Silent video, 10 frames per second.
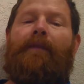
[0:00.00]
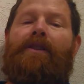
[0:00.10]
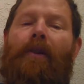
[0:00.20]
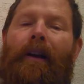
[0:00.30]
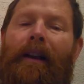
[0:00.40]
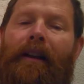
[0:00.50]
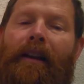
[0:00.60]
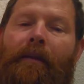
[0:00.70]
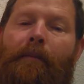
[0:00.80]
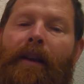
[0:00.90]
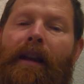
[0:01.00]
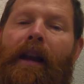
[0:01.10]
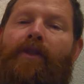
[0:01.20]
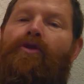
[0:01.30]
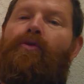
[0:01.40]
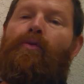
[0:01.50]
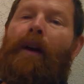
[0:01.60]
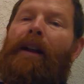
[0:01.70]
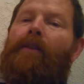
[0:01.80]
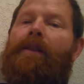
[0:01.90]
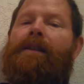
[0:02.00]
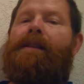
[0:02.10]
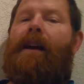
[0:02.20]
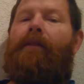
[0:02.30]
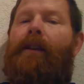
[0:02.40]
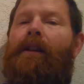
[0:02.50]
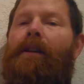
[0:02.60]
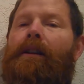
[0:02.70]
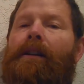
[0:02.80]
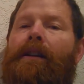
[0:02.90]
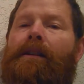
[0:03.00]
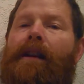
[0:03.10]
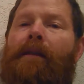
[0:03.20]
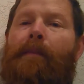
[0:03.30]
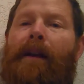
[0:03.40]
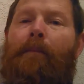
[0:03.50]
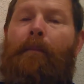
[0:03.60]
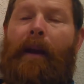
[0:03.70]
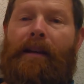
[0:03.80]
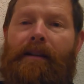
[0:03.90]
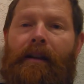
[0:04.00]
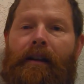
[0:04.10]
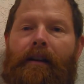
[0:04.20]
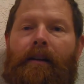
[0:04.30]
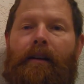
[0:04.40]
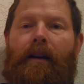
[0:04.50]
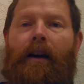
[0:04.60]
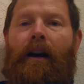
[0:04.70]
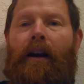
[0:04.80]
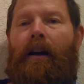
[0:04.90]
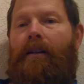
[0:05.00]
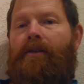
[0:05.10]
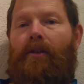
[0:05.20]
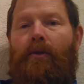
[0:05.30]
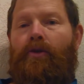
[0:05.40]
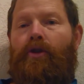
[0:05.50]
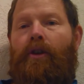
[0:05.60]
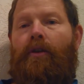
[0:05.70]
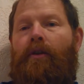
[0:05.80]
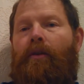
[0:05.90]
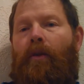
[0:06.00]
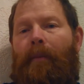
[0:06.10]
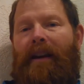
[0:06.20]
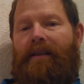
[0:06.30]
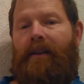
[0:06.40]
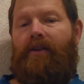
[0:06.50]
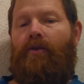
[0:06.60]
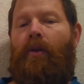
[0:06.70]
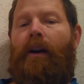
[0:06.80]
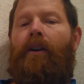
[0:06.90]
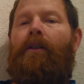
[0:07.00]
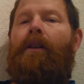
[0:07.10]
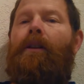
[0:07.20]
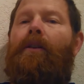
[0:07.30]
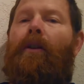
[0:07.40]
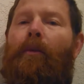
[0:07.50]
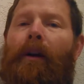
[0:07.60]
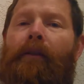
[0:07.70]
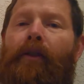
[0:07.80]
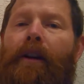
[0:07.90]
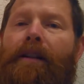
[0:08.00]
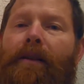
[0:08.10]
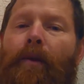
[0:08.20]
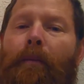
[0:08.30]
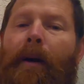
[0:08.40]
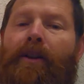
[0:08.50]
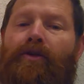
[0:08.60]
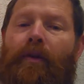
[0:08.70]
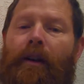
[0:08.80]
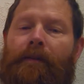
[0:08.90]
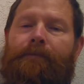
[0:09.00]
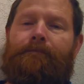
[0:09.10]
So anything pH greater than 7 is going to be a basic solution or basic soil or whatever it is that we're measuring.